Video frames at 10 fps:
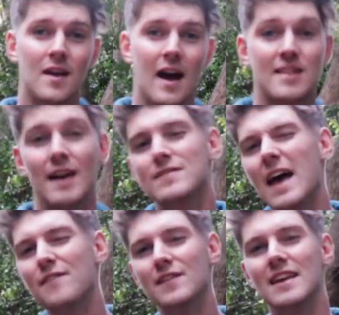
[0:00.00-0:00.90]
as I've
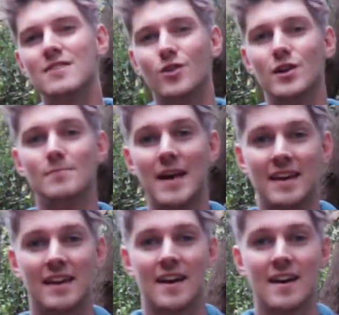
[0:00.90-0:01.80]
definitely enjoyed
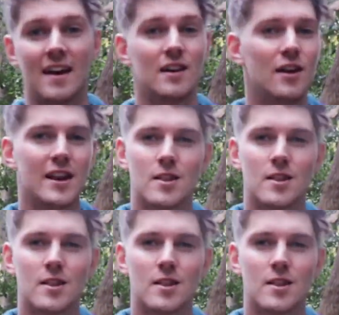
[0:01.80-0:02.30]
making it and learning